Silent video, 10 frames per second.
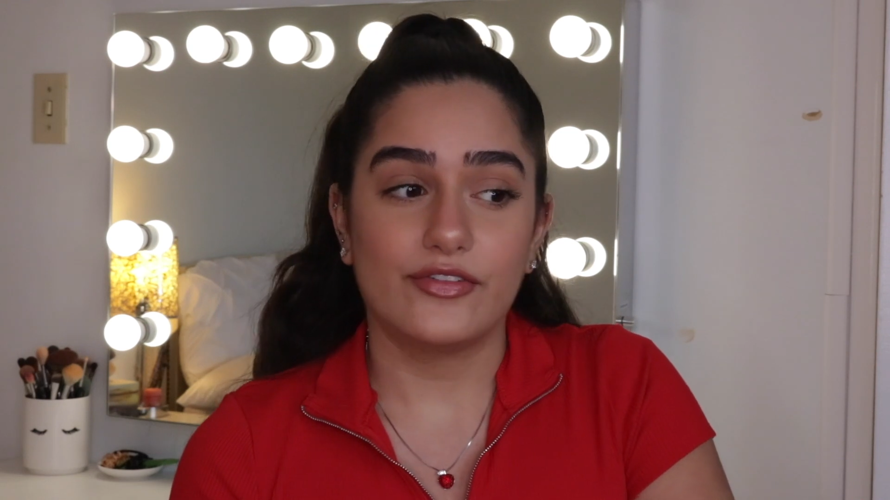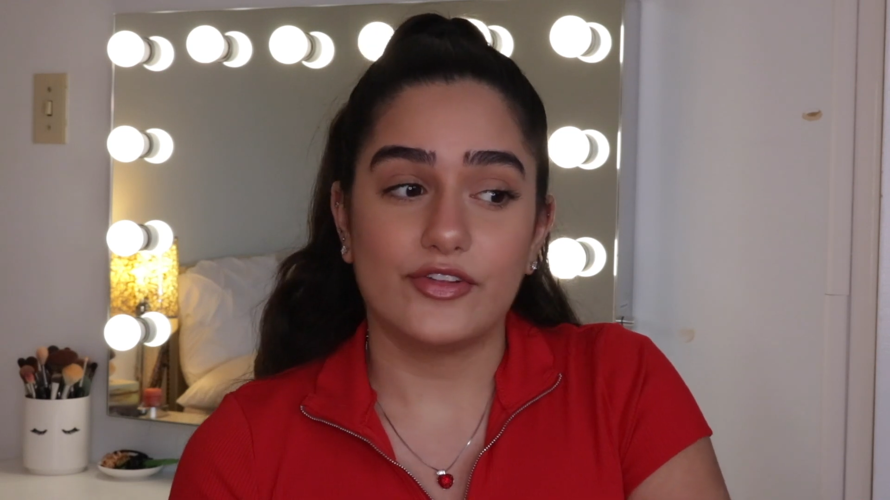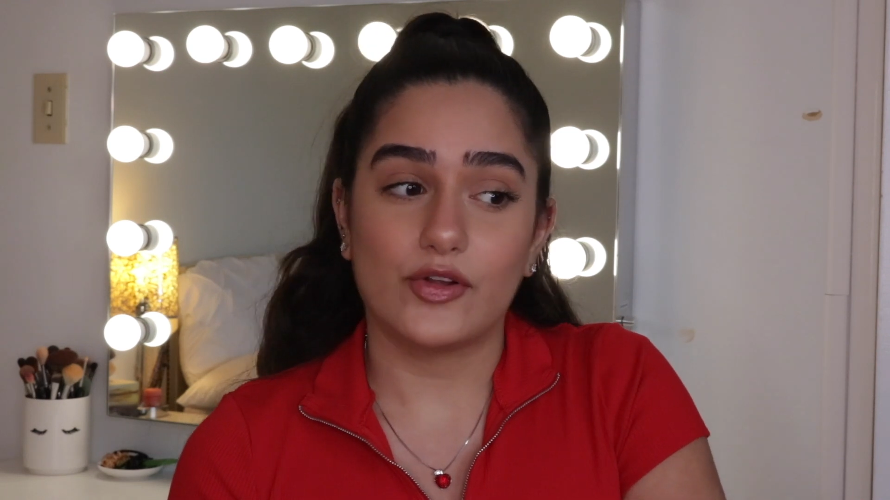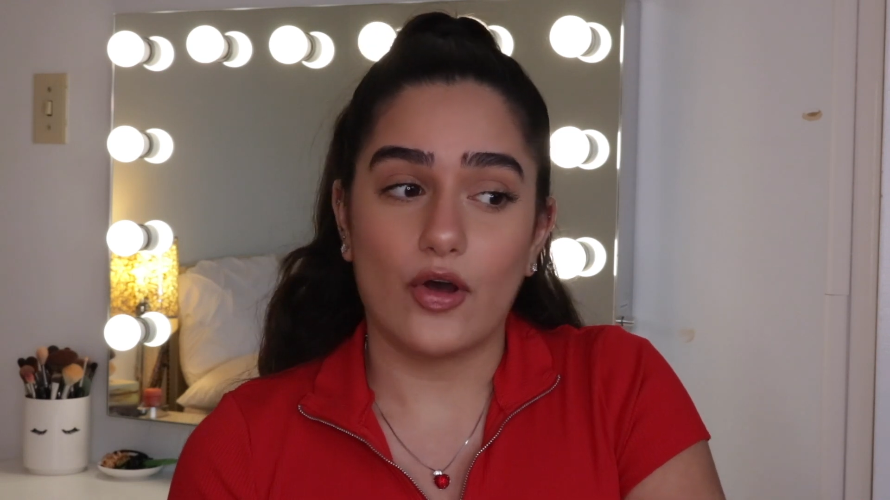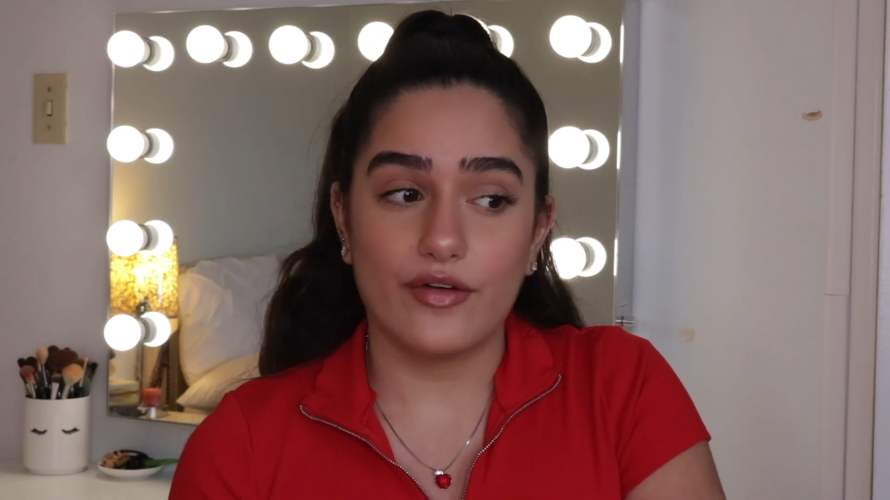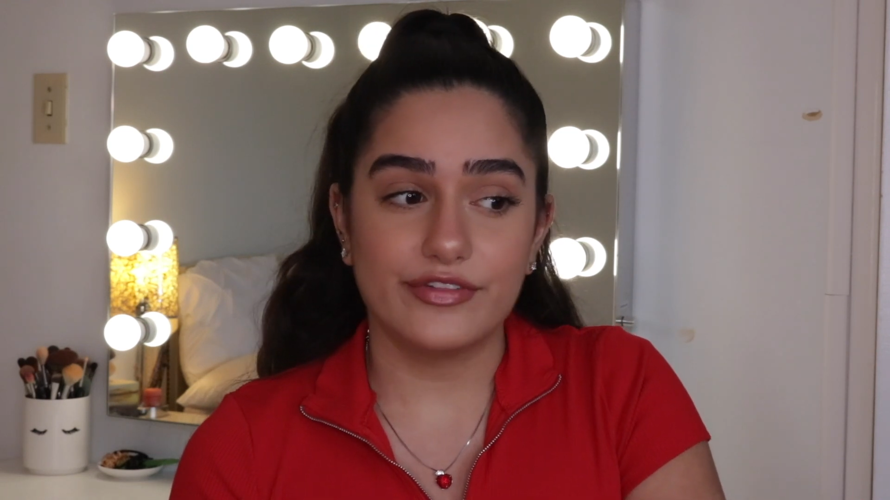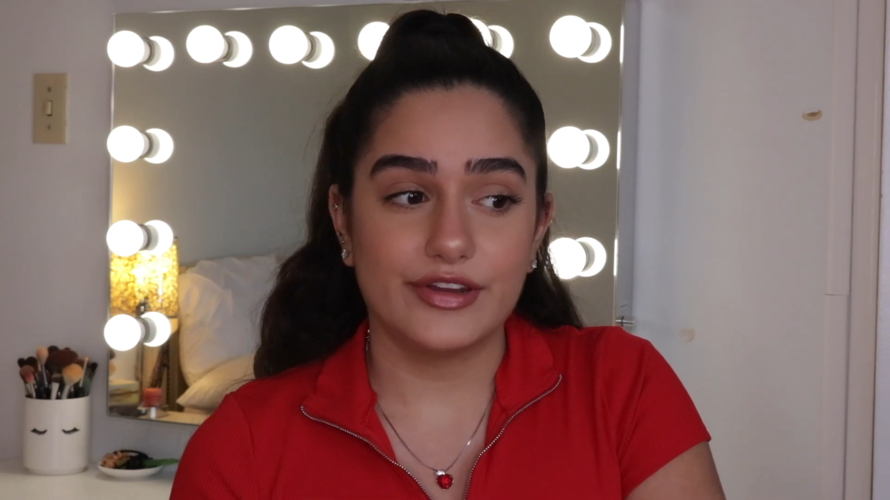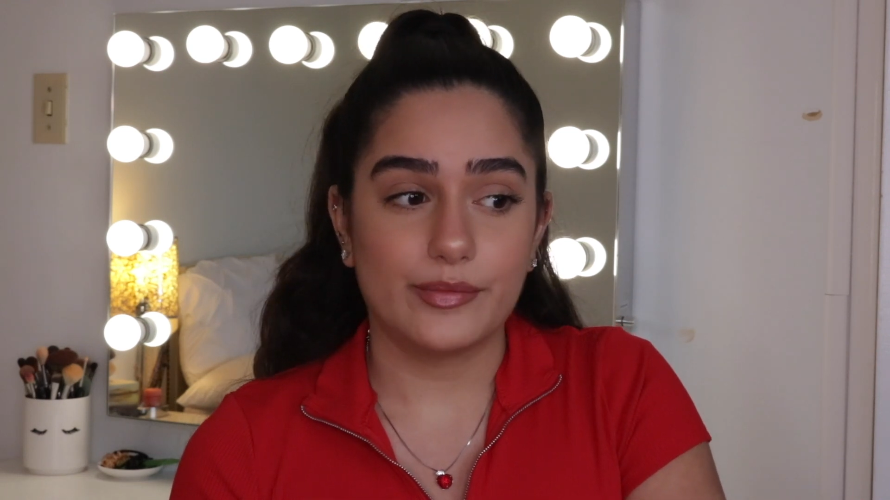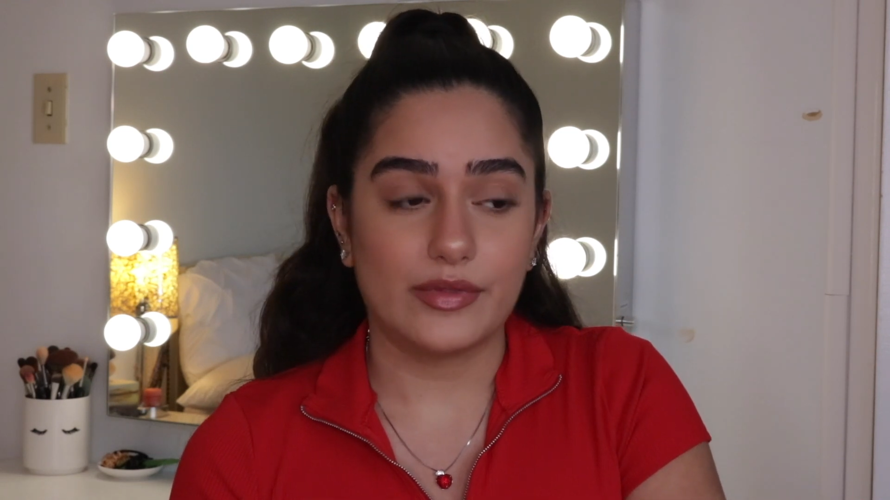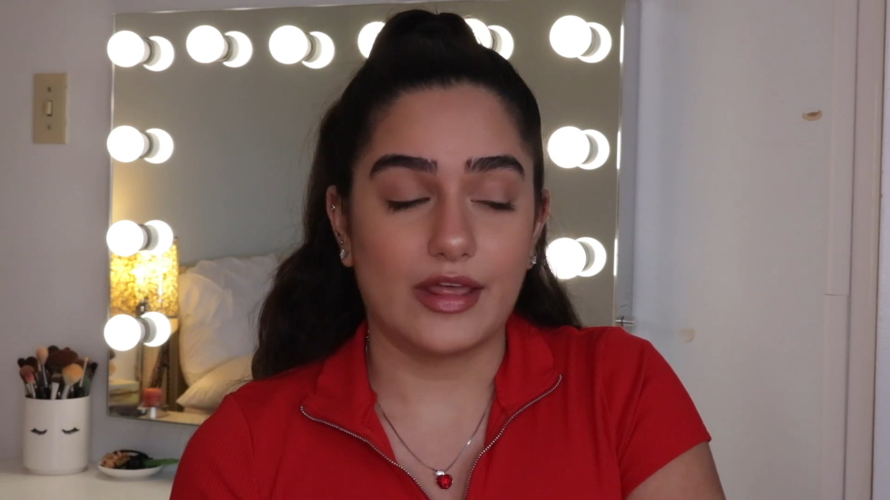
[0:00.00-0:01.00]
feel
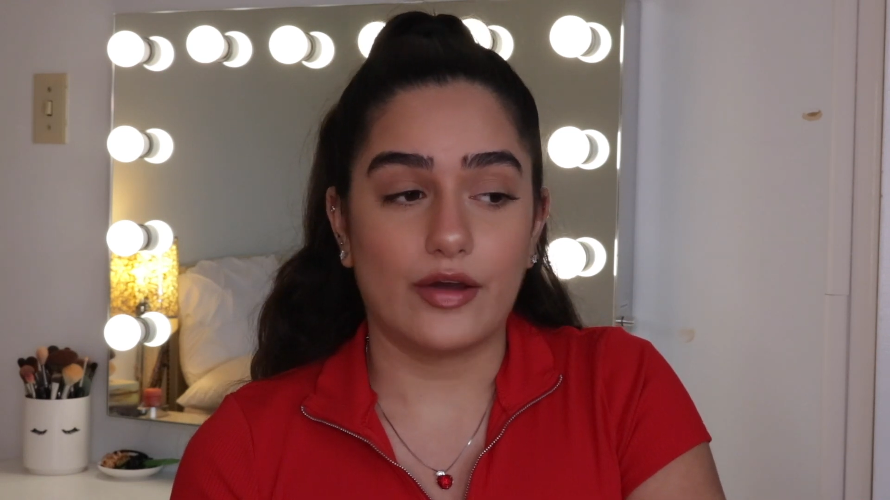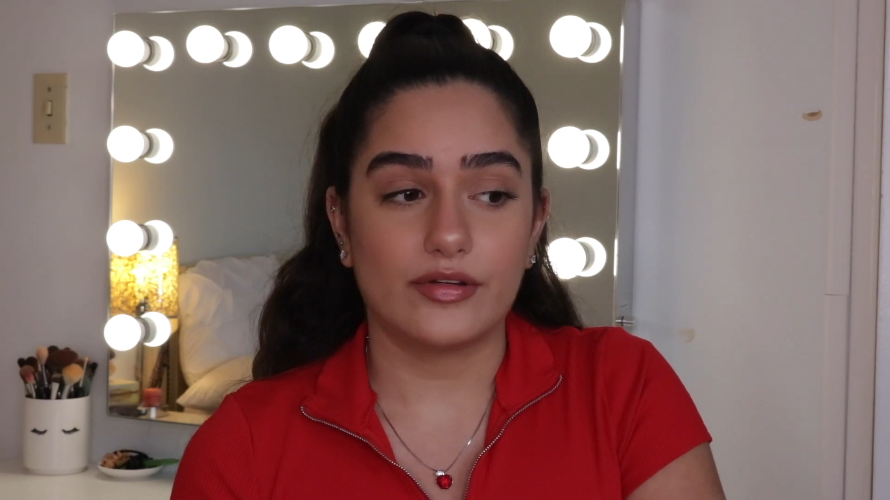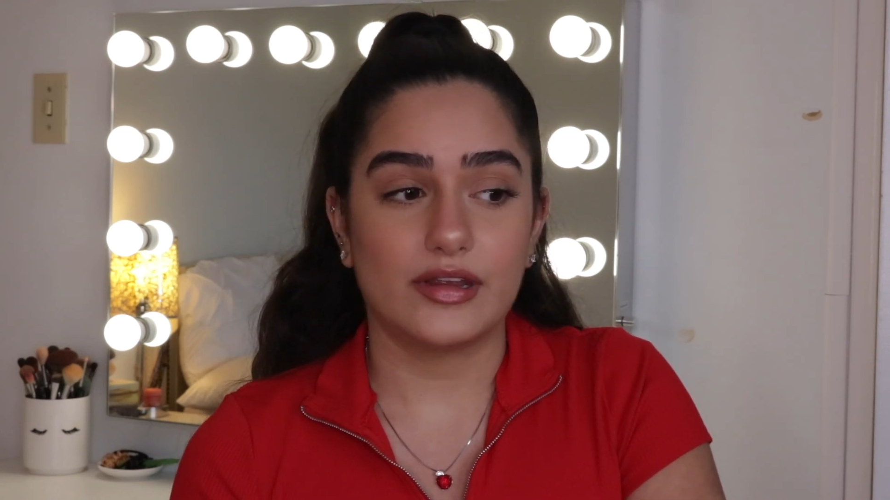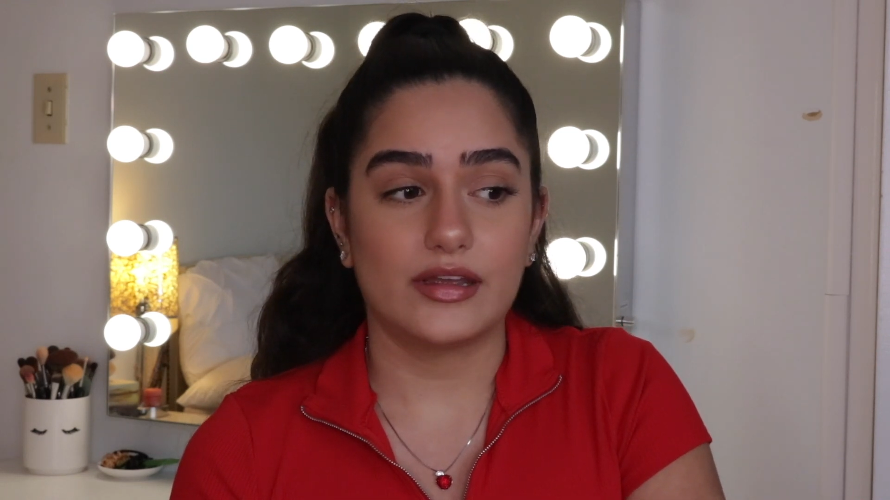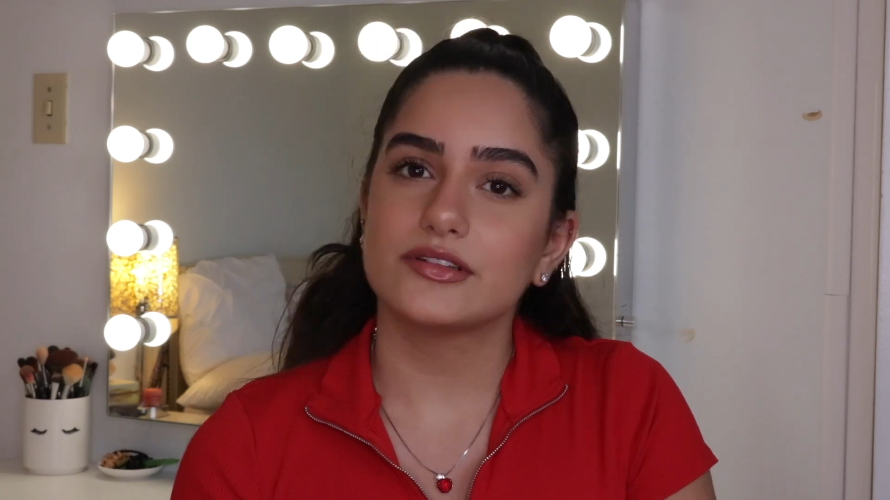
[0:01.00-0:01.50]
confident without it.